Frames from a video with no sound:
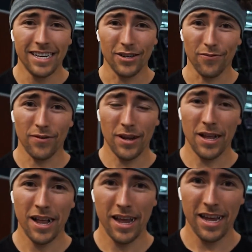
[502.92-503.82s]
get this one
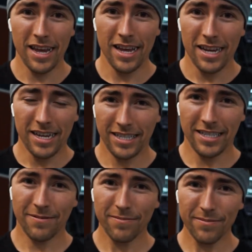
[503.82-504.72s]
for your man because it's
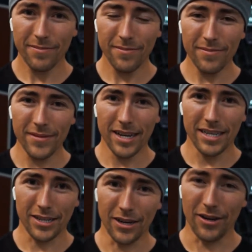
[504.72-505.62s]
sexy as fuck.
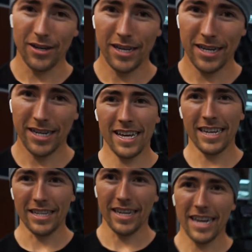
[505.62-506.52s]
So, literally,
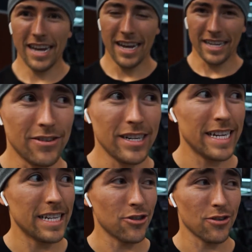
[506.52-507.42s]
not kidding. You need to
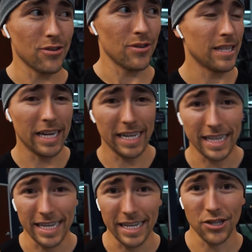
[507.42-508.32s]
get your lady
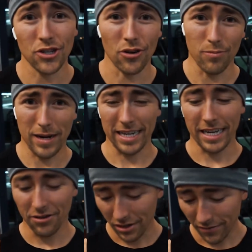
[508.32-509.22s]
the starter pack.
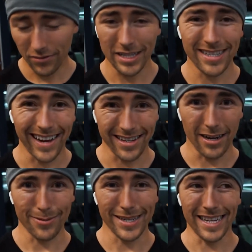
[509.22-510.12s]
Get yourself one of these tank
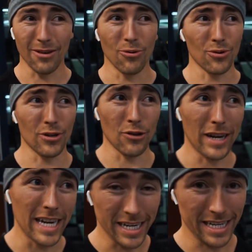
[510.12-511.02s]
tops and then order a
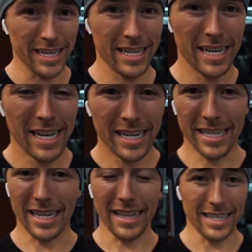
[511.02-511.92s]
gray hoodie
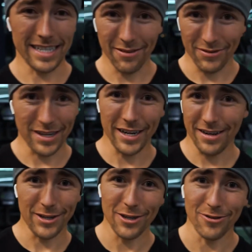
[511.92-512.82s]
because I think it's definitely not going
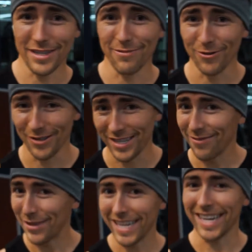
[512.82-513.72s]
to be yours anymore. It's going
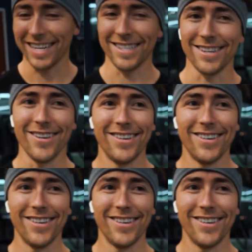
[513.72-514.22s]
to be taken, so